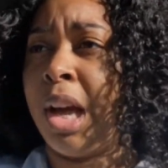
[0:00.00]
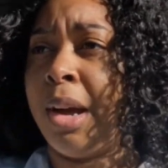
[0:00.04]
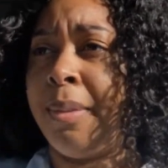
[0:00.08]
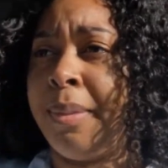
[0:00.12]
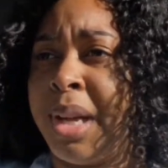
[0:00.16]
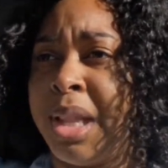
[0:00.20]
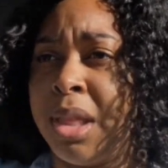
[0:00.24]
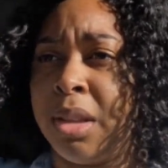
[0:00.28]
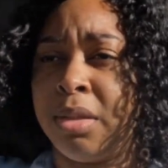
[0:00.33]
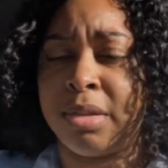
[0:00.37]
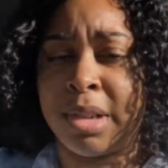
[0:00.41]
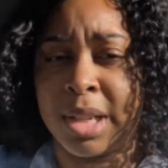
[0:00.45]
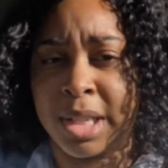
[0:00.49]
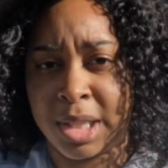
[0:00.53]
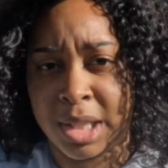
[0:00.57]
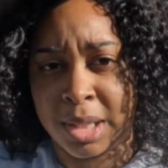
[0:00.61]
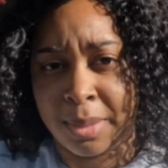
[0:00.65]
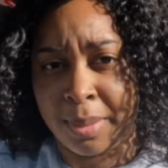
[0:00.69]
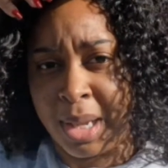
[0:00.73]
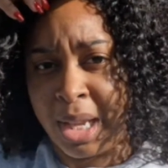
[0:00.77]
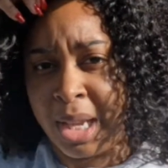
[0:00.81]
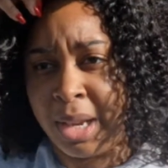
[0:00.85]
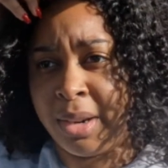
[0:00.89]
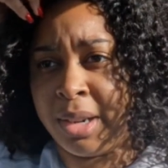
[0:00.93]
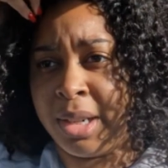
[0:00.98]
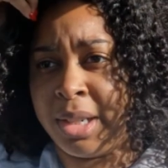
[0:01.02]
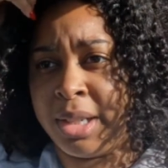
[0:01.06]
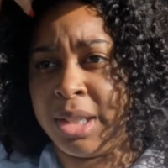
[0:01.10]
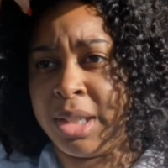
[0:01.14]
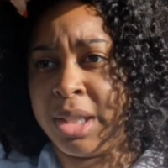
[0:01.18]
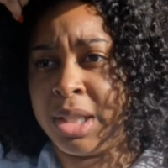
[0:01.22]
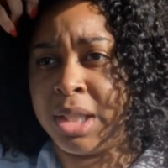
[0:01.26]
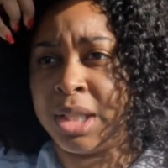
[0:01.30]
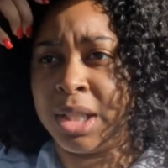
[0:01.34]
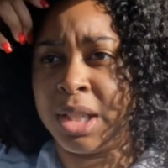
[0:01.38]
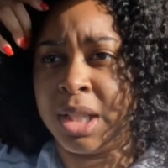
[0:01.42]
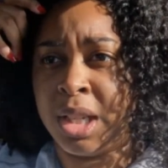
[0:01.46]
I'm about to run some
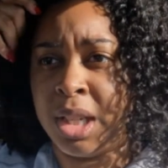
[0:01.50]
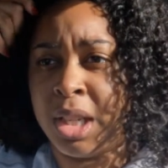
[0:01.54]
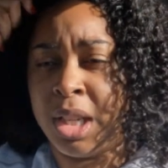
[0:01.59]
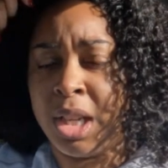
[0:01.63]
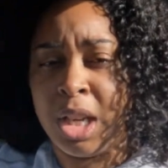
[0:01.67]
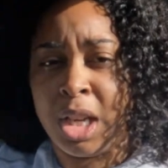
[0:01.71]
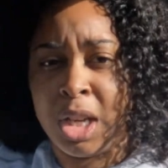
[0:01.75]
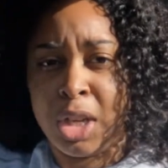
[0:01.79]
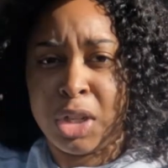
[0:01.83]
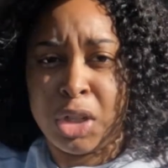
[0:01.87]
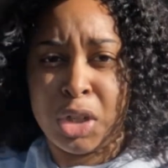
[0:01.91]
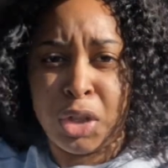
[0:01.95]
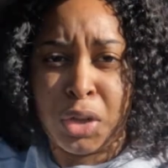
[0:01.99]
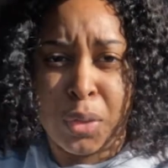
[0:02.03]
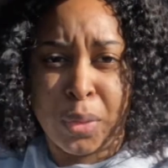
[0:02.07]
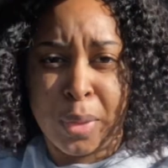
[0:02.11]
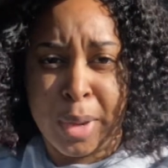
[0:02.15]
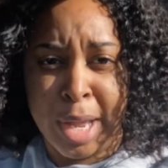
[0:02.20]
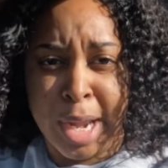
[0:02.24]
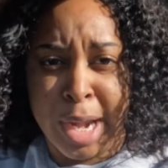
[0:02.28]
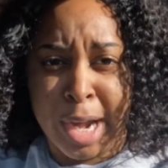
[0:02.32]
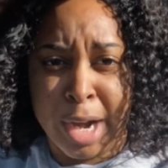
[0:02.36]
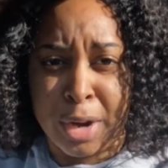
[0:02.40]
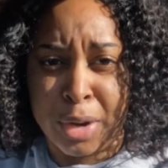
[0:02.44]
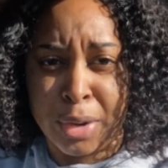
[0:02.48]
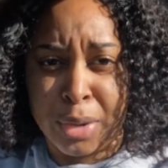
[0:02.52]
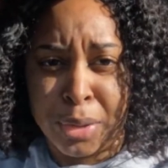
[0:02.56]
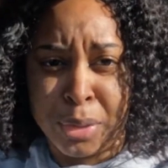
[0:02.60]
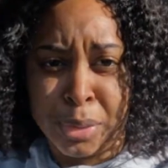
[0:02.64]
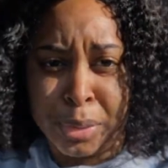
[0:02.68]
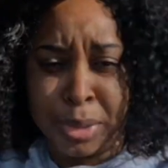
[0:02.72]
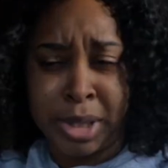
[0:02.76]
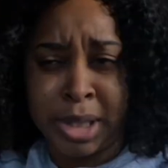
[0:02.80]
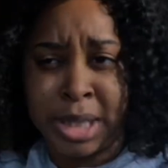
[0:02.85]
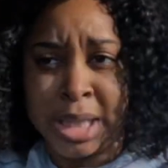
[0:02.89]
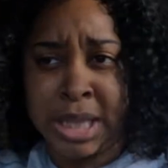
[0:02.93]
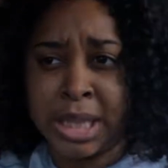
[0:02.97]
errands. New hair,
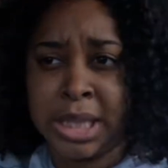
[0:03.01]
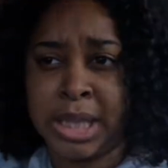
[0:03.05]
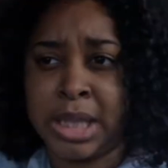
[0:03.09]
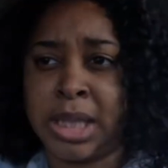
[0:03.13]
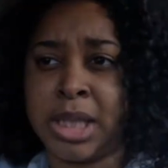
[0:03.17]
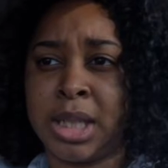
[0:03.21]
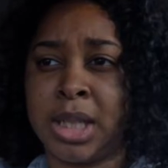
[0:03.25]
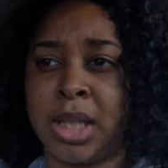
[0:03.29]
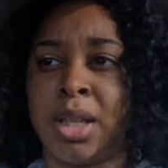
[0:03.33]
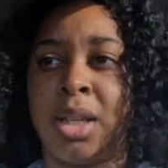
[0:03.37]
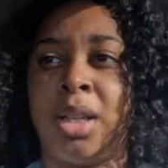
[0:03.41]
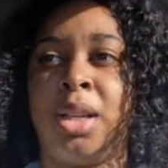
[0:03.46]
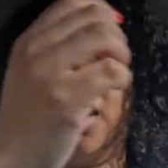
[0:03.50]
who's this?